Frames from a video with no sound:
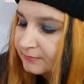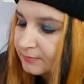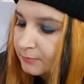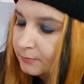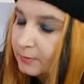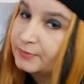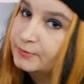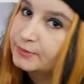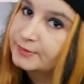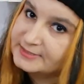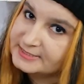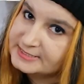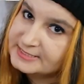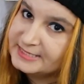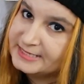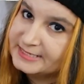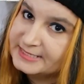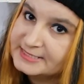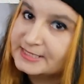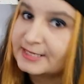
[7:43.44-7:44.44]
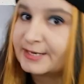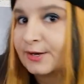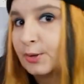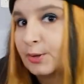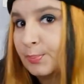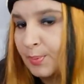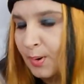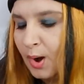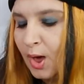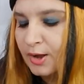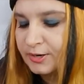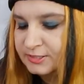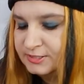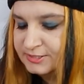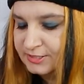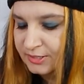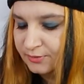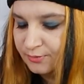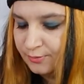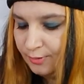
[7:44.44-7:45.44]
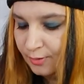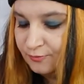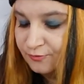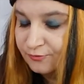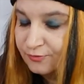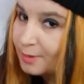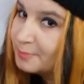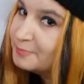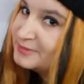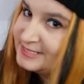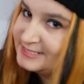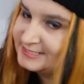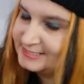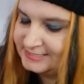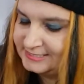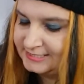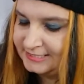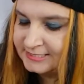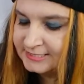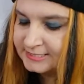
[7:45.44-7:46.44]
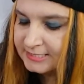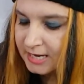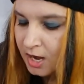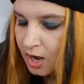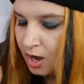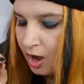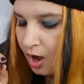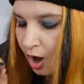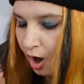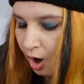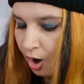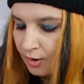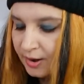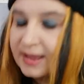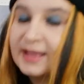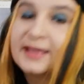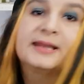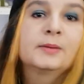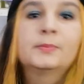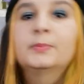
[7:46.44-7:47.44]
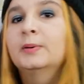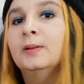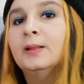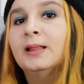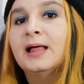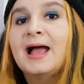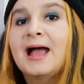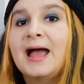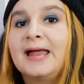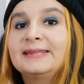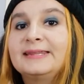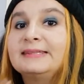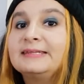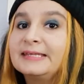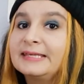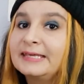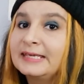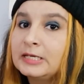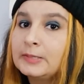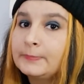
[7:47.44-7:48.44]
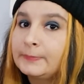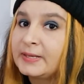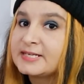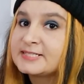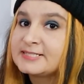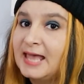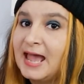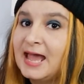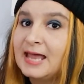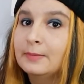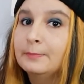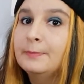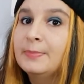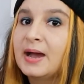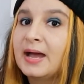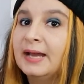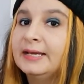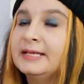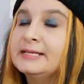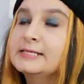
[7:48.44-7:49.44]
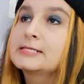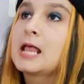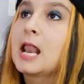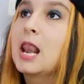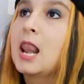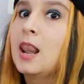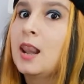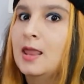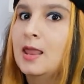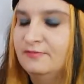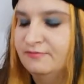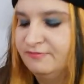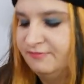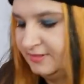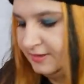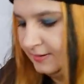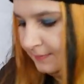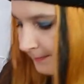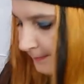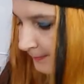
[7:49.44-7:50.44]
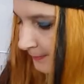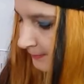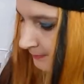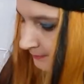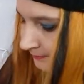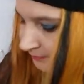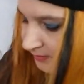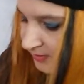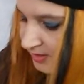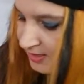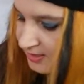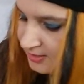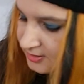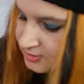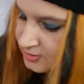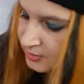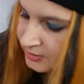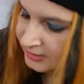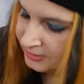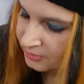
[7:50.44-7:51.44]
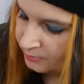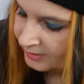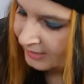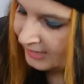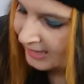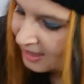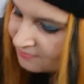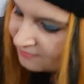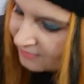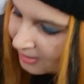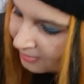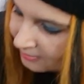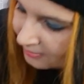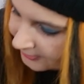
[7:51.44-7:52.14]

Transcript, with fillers: Well, not the seeds, the little plants that grow from these seeds are edible and the guinea pigs and bunnies love them. So here we have our